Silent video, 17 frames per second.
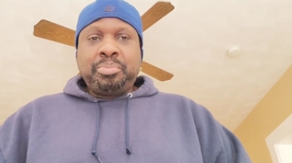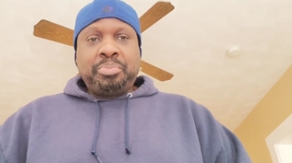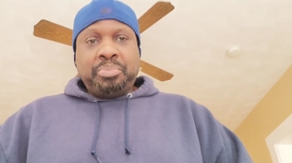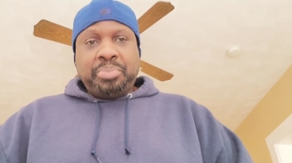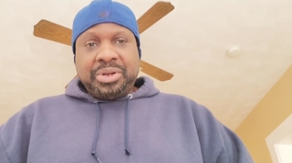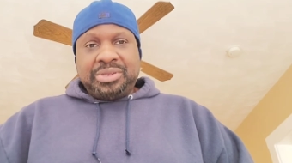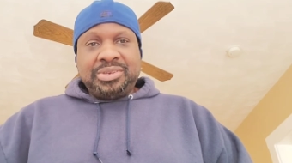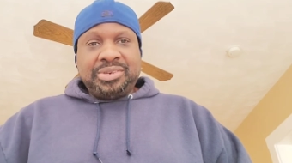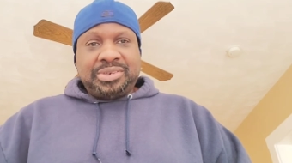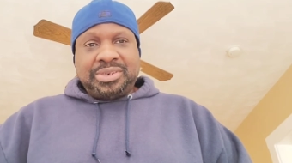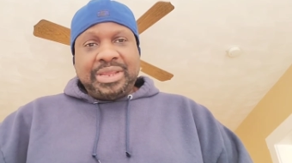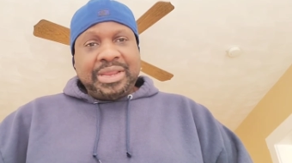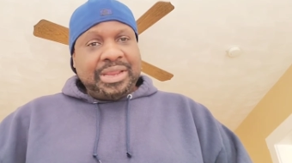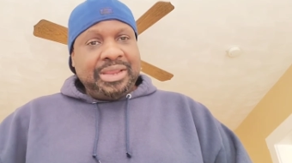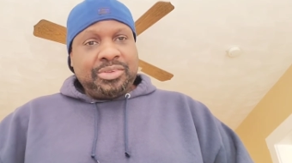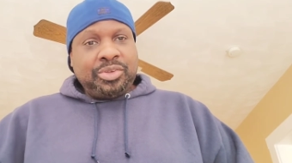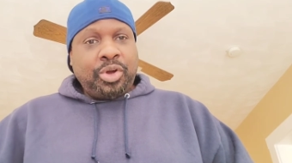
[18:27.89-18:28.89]
but the shit
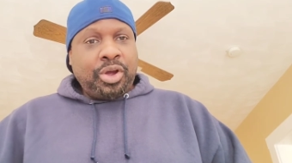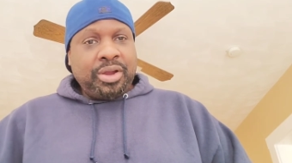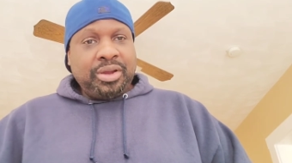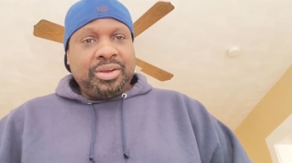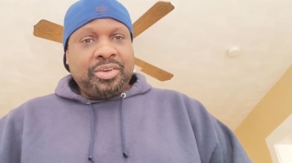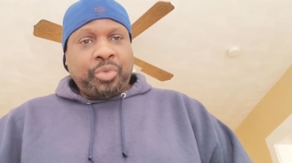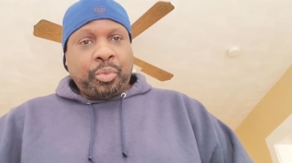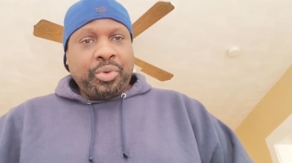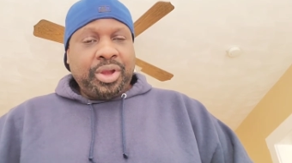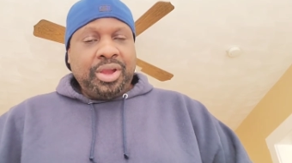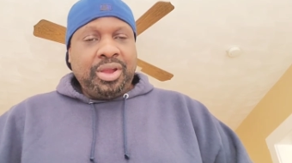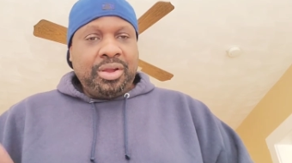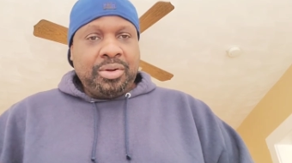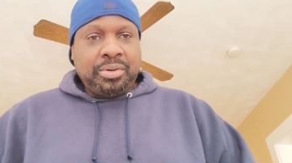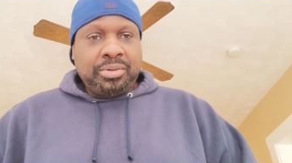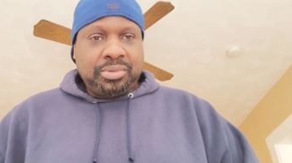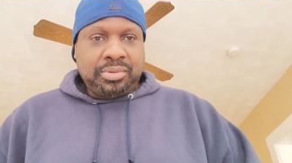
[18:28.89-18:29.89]
he talking is real.